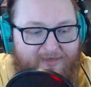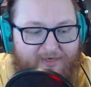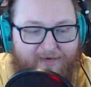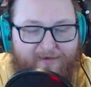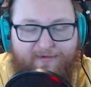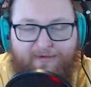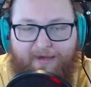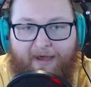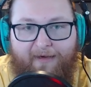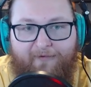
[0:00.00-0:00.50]

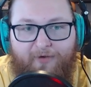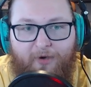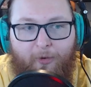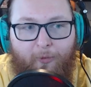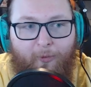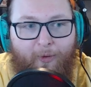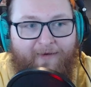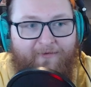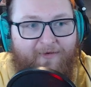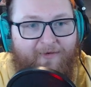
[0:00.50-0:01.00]
just have no
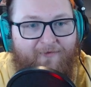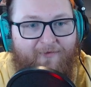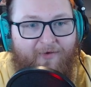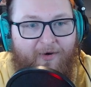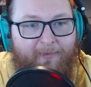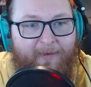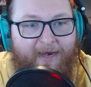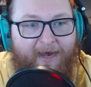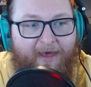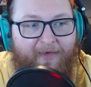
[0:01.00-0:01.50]
way of
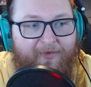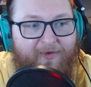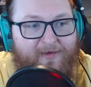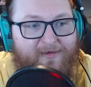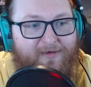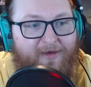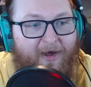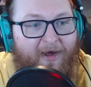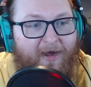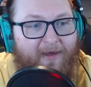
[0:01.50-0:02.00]
confirming at this
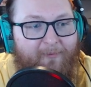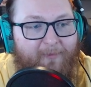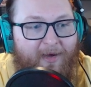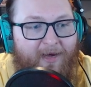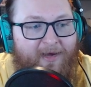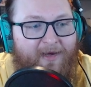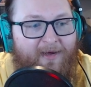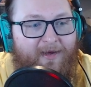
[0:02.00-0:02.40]
time.